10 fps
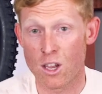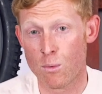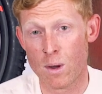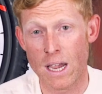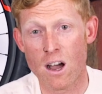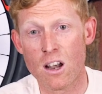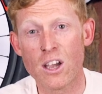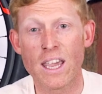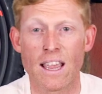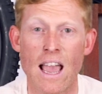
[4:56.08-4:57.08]
we are
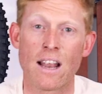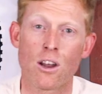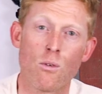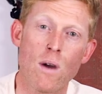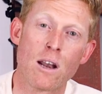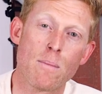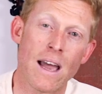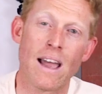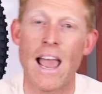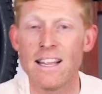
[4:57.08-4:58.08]
looking at around
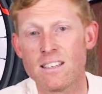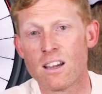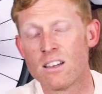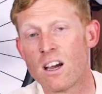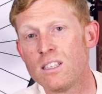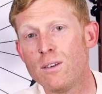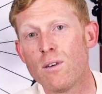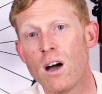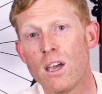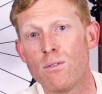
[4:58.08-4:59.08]
about
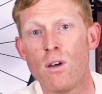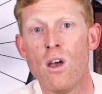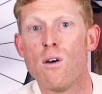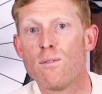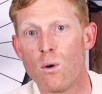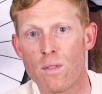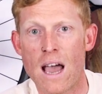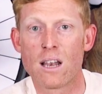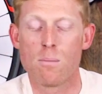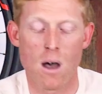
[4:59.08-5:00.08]
£89.95 for the
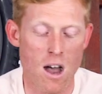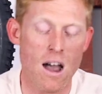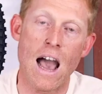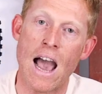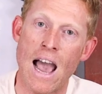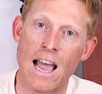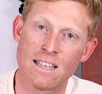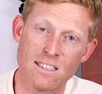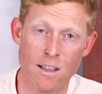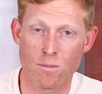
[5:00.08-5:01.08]
handlebar
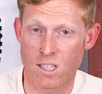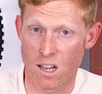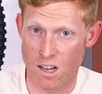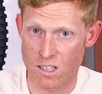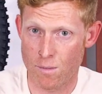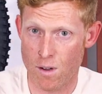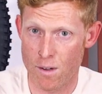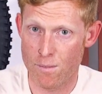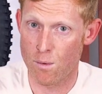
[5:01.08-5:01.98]
and $79.95